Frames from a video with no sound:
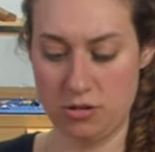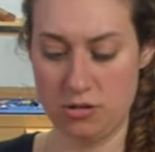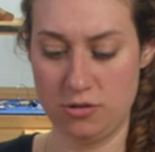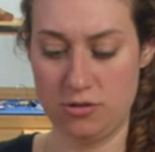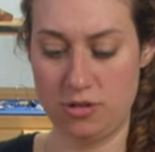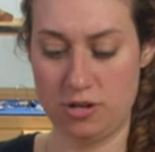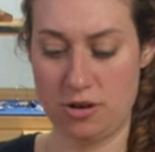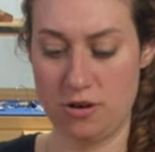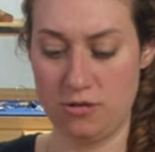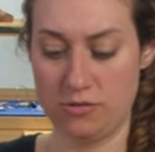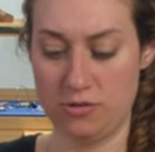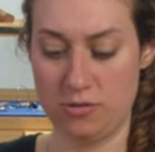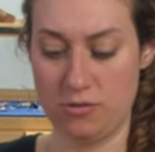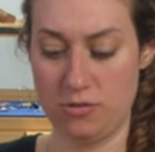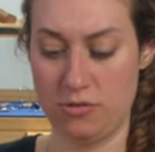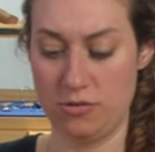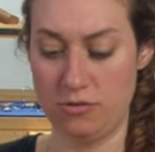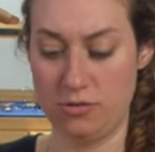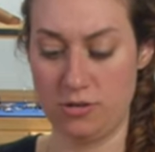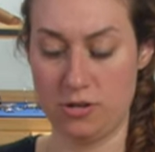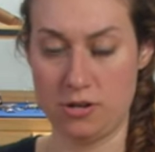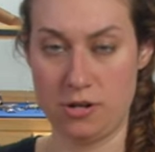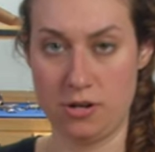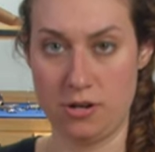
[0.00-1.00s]
you can also
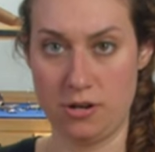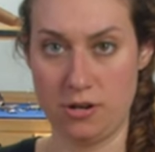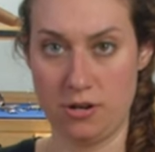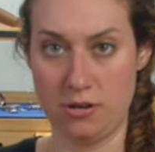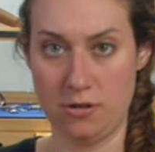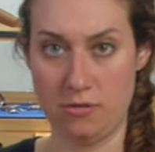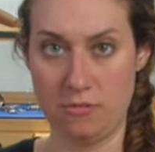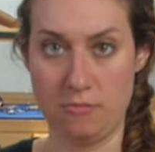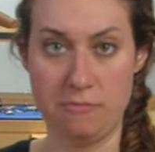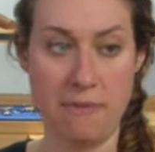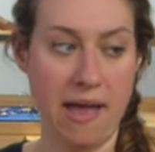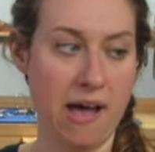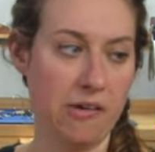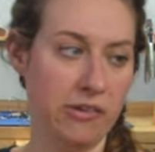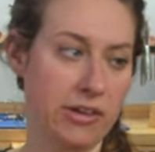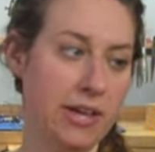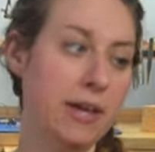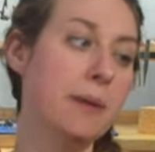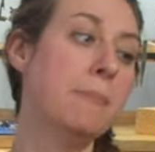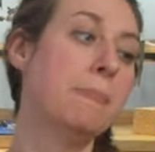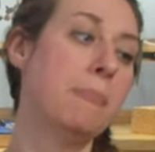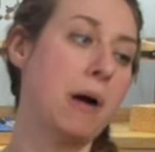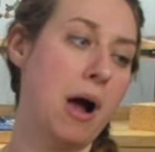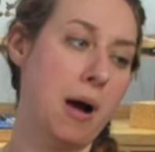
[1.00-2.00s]
use your
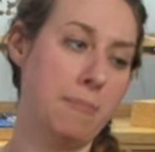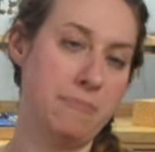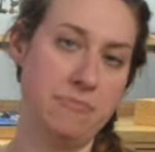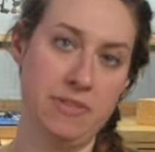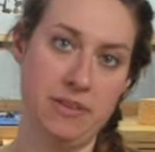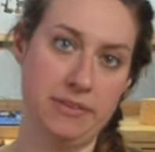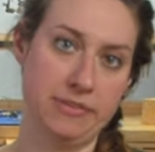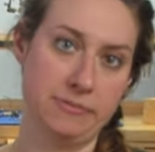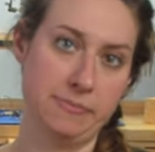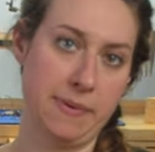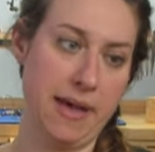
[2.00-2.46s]
mallet and pop this